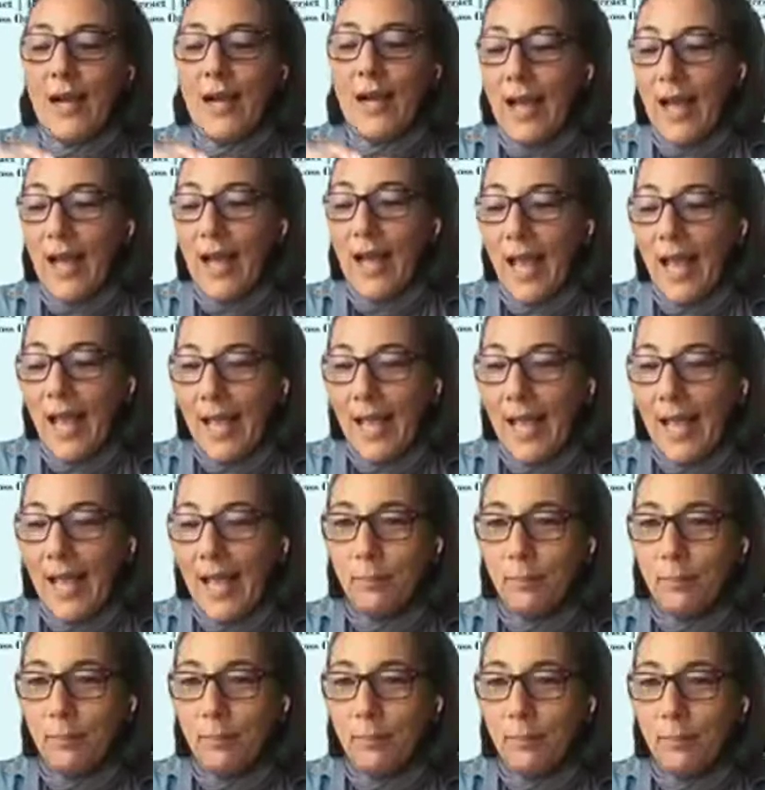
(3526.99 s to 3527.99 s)
help
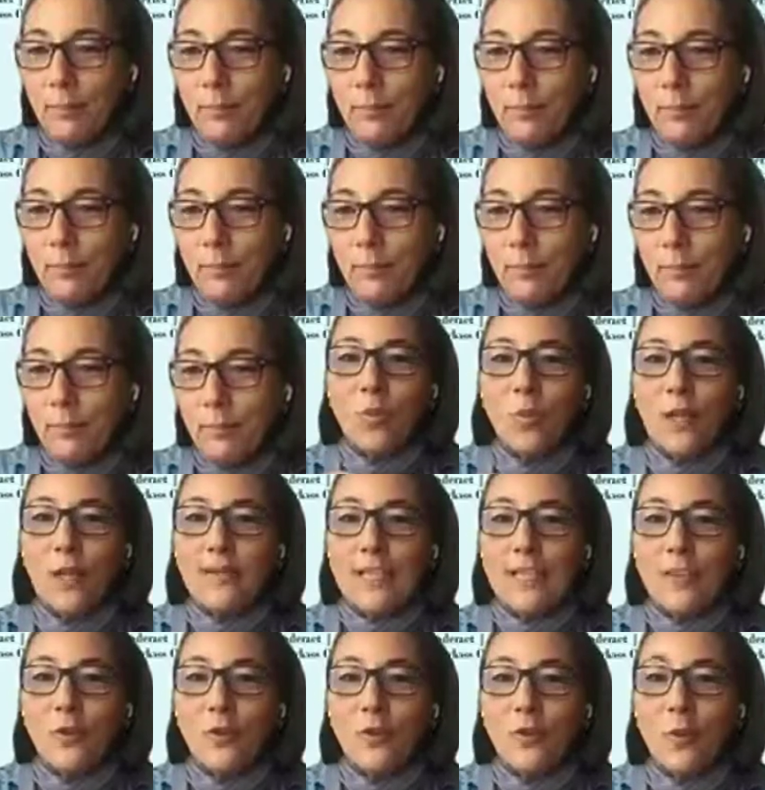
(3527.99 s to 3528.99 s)
the world through what they
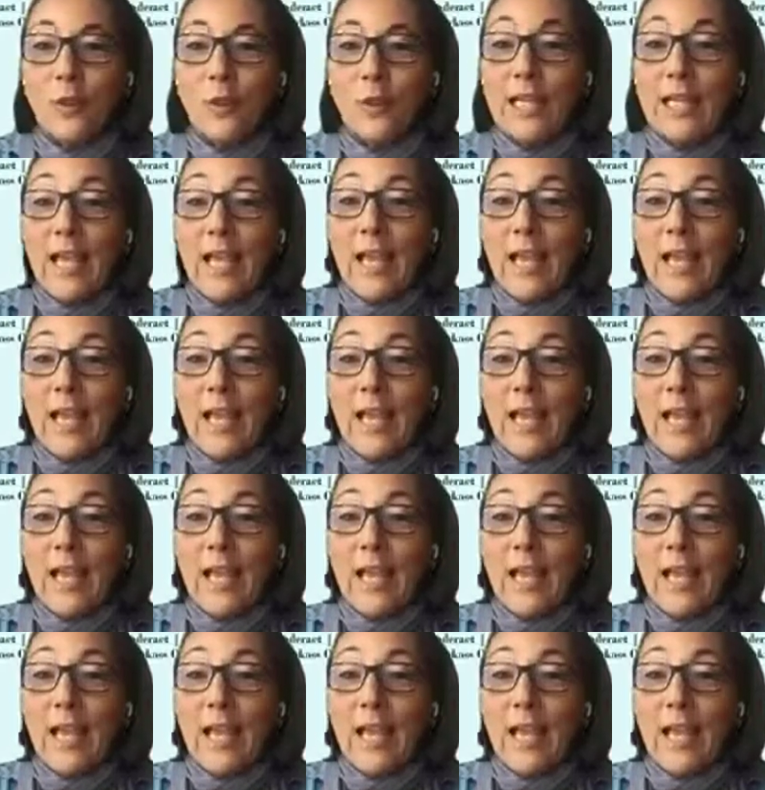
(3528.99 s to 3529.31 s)
are doing.